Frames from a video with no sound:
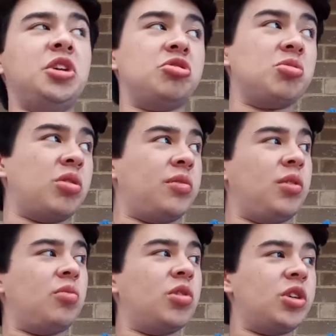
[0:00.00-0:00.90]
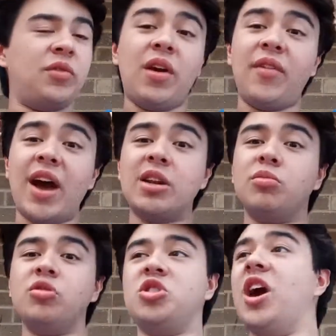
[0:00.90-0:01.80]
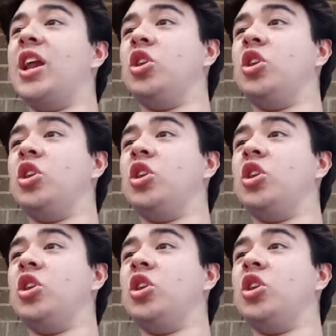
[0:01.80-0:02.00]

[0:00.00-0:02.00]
You can do whatever you want. If you have animals, you,